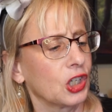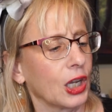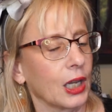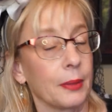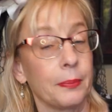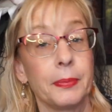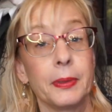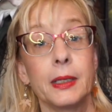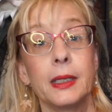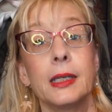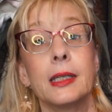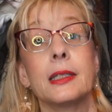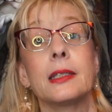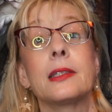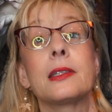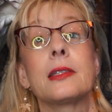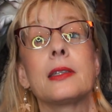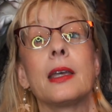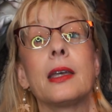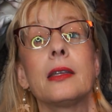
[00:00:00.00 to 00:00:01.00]
Champa
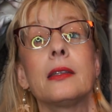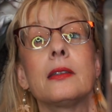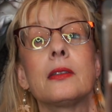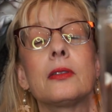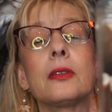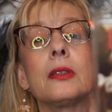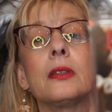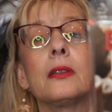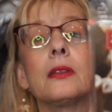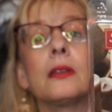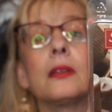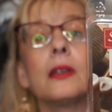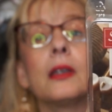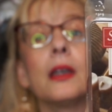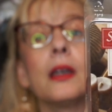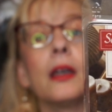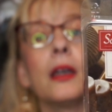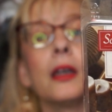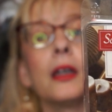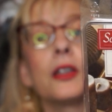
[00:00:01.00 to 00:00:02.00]
Incense.
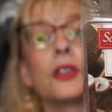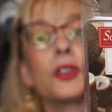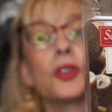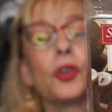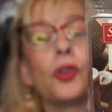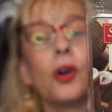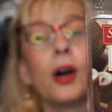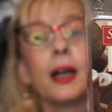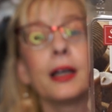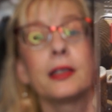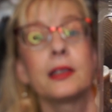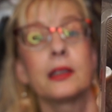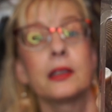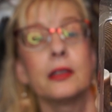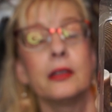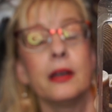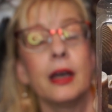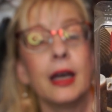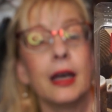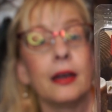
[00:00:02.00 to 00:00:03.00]
So I
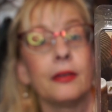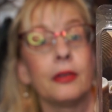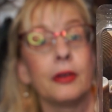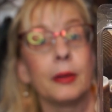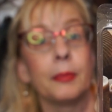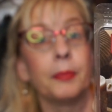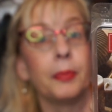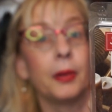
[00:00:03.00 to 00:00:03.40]
still have a